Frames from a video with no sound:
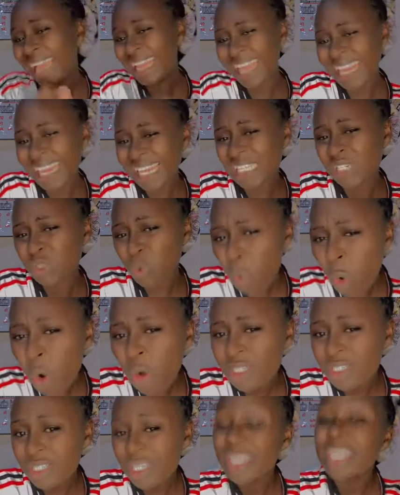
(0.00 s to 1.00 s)
against
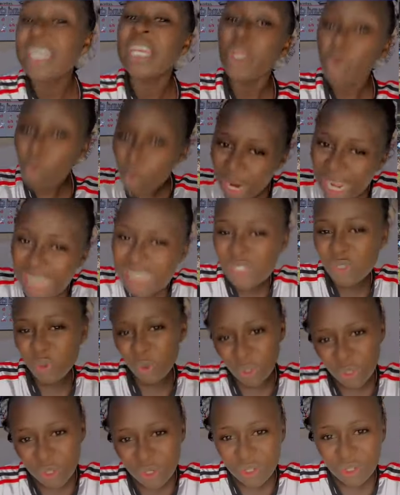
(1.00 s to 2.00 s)
what Newcastle
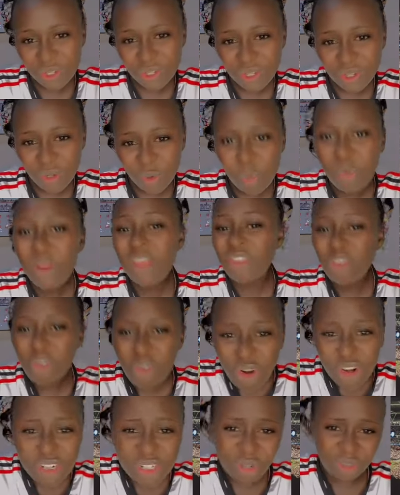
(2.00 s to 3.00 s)
with
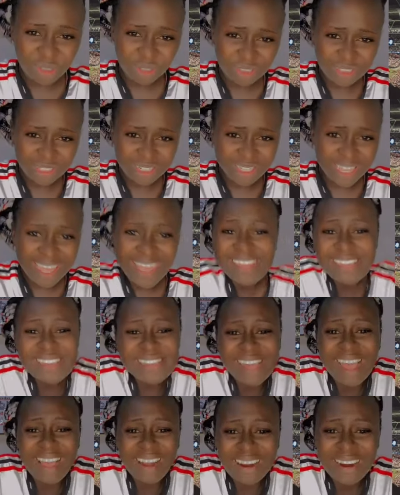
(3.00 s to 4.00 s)
Gordon,
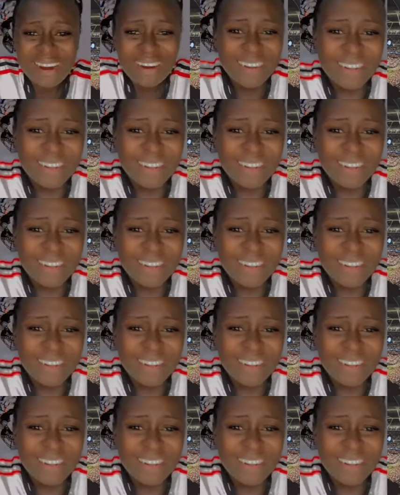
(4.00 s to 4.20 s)
Isak.